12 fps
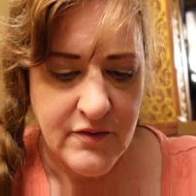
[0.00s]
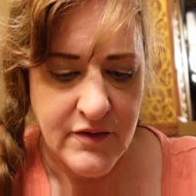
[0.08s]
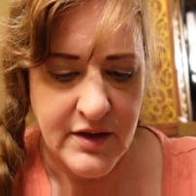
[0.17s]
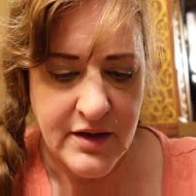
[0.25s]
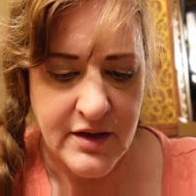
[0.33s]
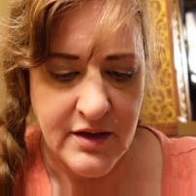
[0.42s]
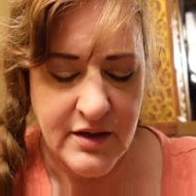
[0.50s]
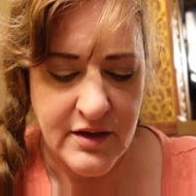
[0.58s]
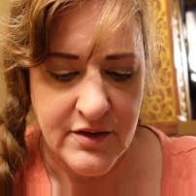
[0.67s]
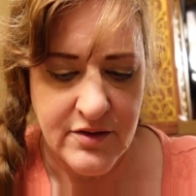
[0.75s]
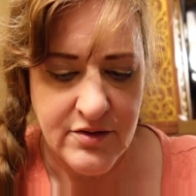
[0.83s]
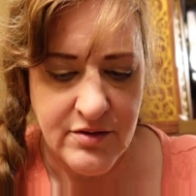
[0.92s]
I can
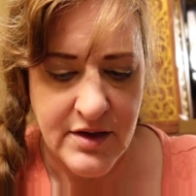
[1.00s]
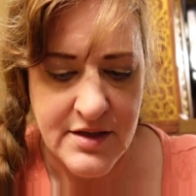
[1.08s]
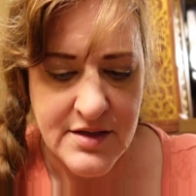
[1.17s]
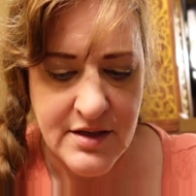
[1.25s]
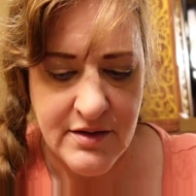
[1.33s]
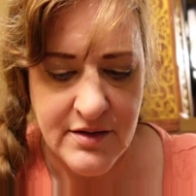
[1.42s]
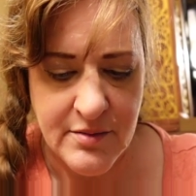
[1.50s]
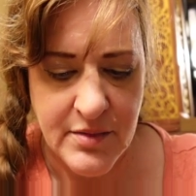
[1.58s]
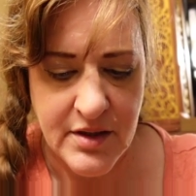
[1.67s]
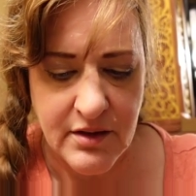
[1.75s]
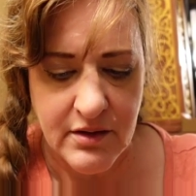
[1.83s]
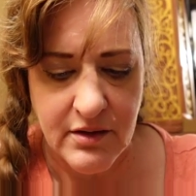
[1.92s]
cut straight down the
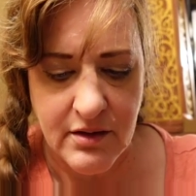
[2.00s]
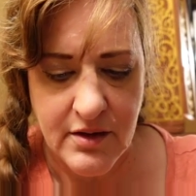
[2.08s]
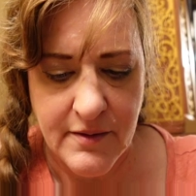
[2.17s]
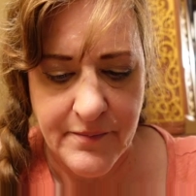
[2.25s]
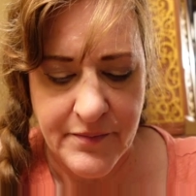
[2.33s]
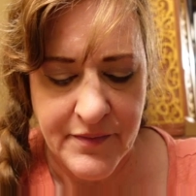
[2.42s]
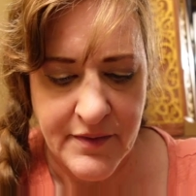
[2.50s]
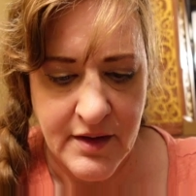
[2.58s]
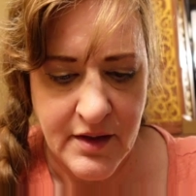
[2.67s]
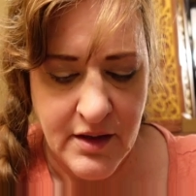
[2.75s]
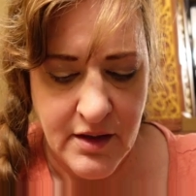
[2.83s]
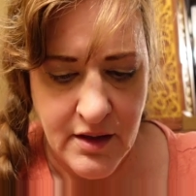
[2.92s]
middle.
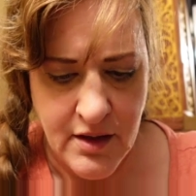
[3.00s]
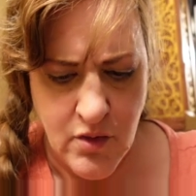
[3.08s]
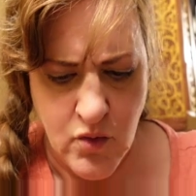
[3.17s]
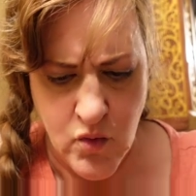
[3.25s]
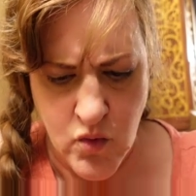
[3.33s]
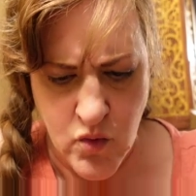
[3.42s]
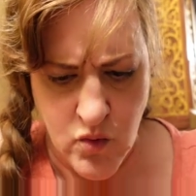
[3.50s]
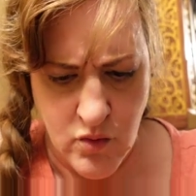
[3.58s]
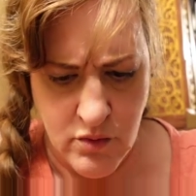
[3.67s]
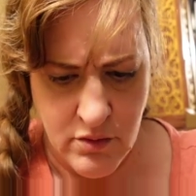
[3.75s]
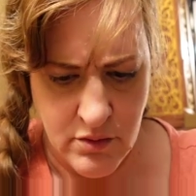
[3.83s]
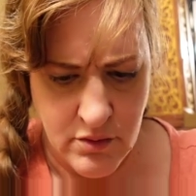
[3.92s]

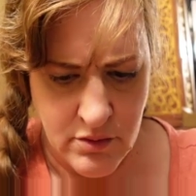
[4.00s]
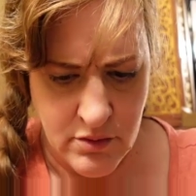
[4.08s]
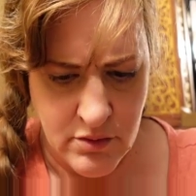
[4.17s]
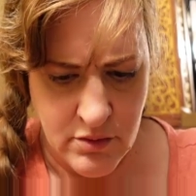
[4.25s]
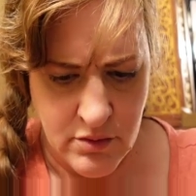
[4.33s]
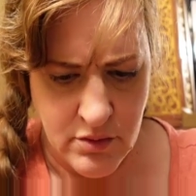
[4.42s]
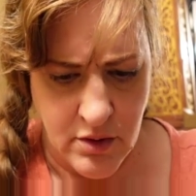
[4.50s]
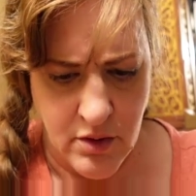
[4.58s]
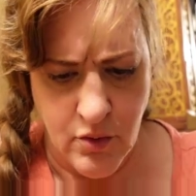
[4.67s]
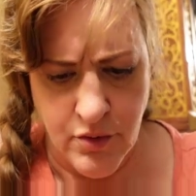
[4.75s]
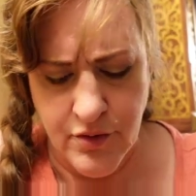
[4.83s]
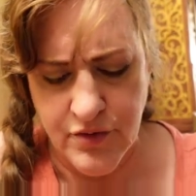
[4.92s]
Ooh.
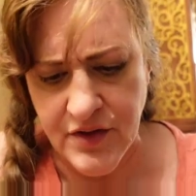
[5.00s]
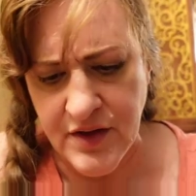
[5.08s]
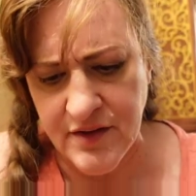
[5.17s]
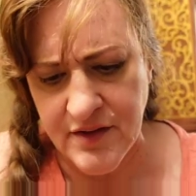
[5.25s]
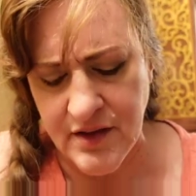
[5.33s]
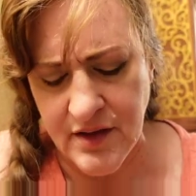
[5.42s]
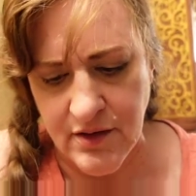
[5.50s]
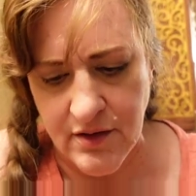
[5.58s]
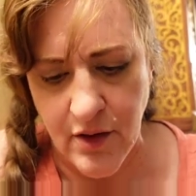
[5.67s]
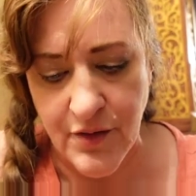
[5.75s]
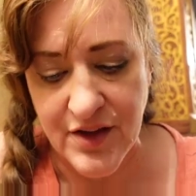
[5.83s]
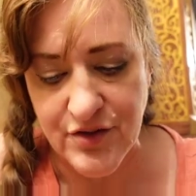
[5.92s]
Oh, there's things in here.
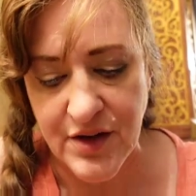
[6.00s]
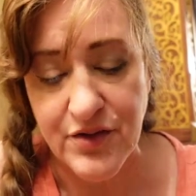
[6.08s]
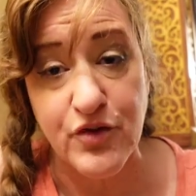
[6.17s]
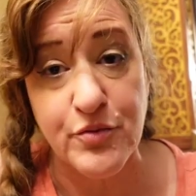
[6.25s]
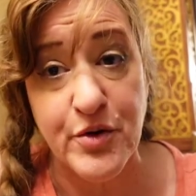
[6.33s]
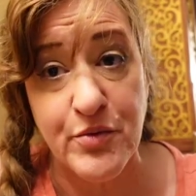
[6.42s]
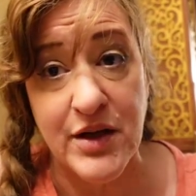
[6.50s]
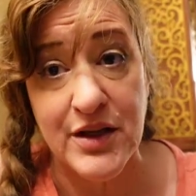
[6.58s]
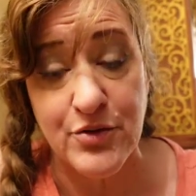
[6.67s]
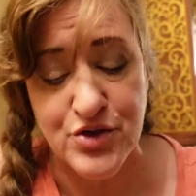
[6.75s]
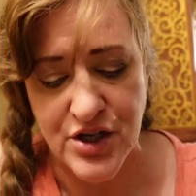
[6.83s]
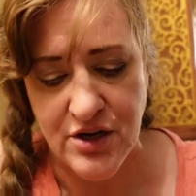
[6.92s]
Oh, that's right. There's
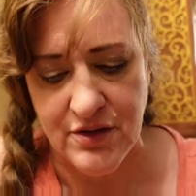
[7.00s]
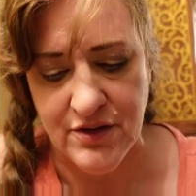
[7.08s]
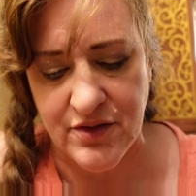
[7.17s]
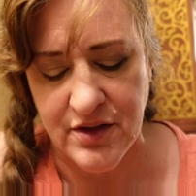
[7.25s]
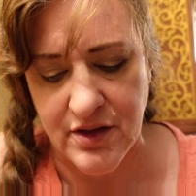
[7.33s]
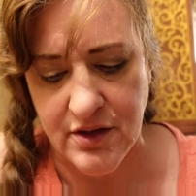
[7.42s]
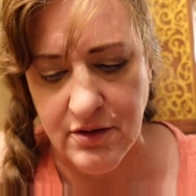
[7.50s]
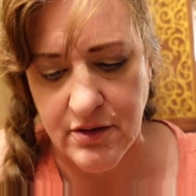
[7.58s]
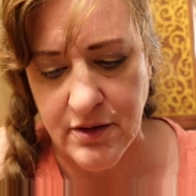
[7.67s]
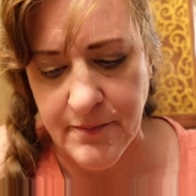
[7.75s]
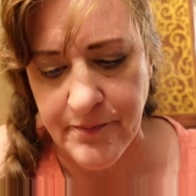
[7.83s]
Morello cherries in here.